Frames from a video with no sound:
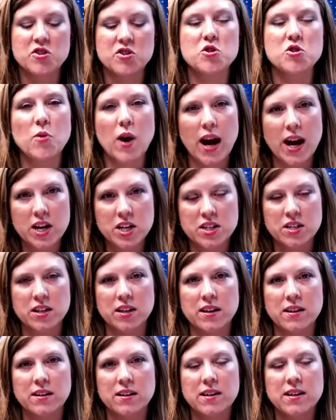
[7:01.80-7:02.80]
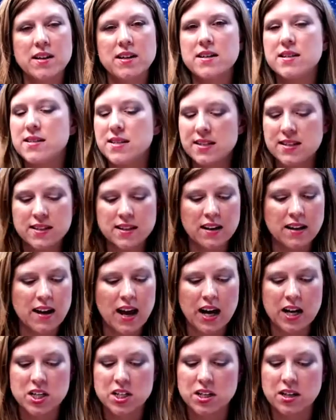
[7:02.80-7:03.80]
extraction,
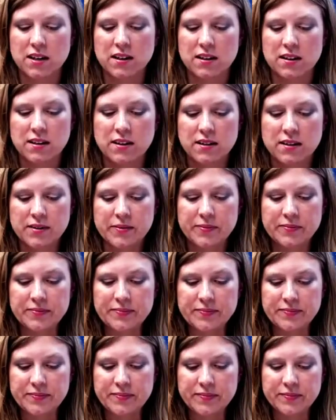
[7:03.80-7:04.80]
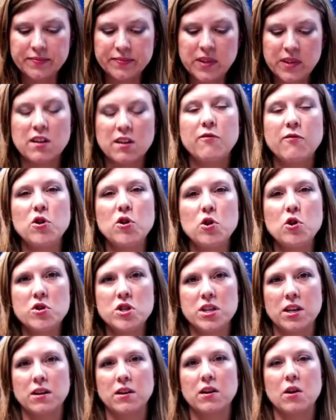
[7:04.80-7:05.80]
disconnection,
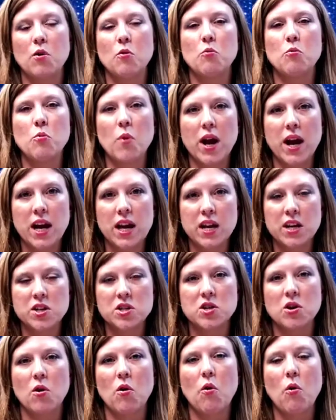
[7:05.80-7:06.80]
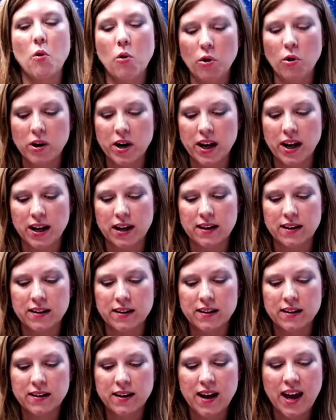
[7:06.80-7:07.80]
confusion, rage,
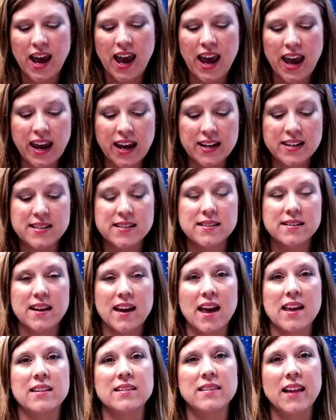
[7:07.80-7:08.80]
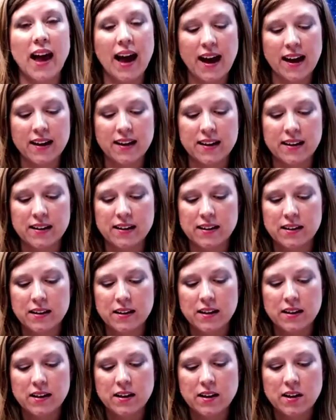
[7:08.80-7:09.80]
hoarding, hate, and lack.
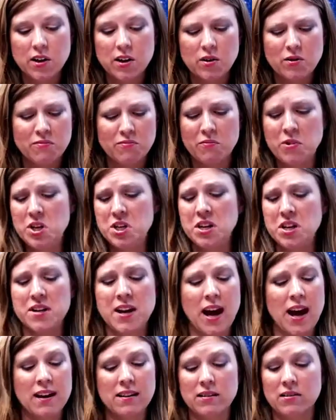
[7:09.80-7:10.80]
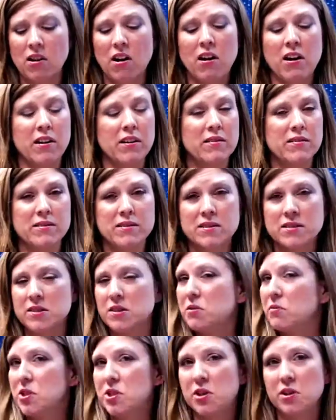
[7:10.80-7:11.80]
We should not long
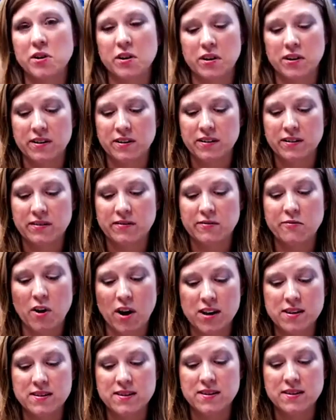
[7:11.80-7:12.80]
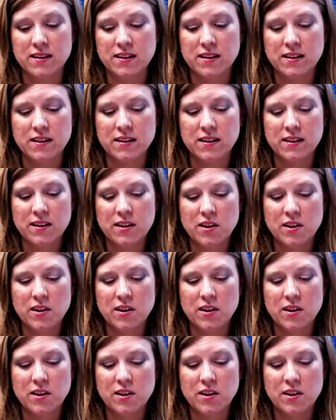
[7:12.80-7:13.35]
to return, friends.